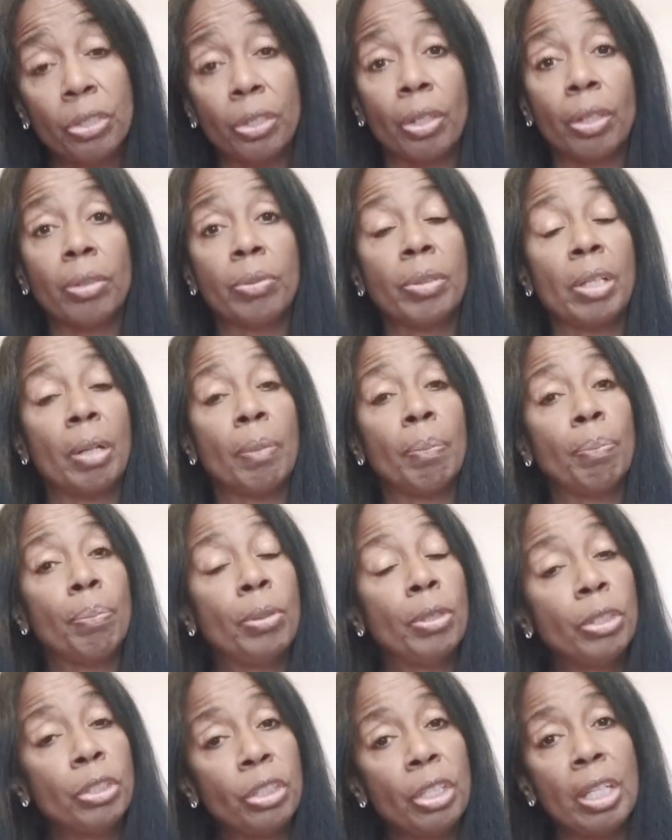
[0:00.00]
They're
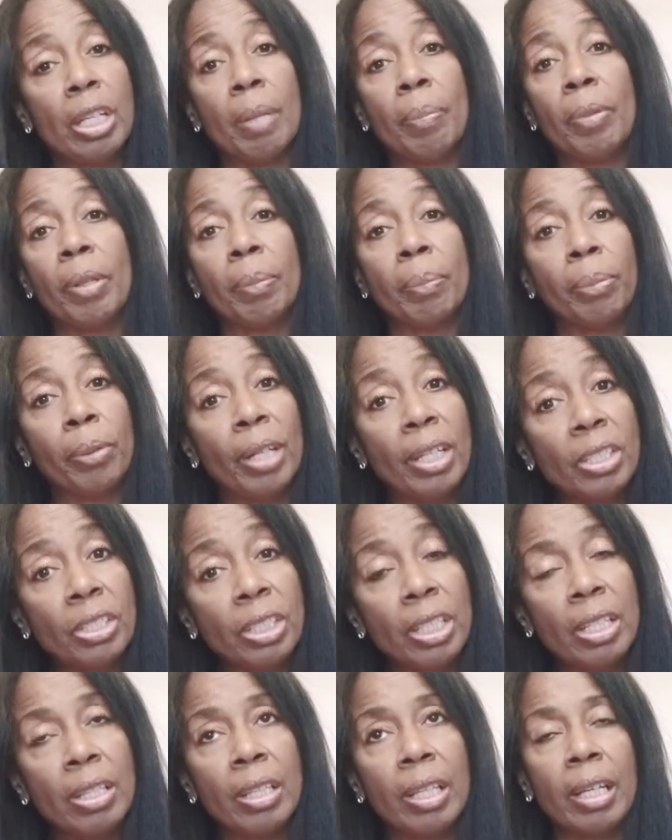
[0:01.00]
pushing them. They're
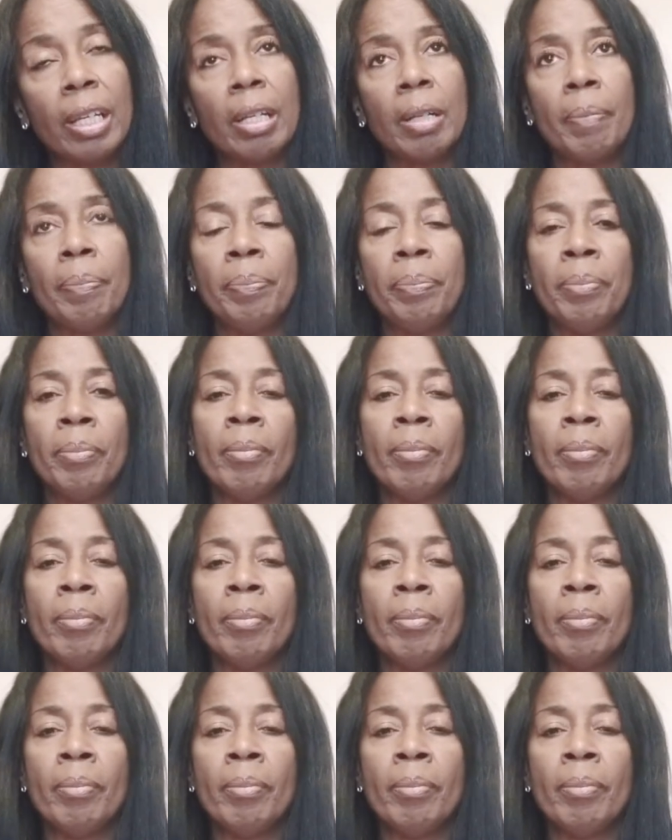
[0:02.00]
pressing them.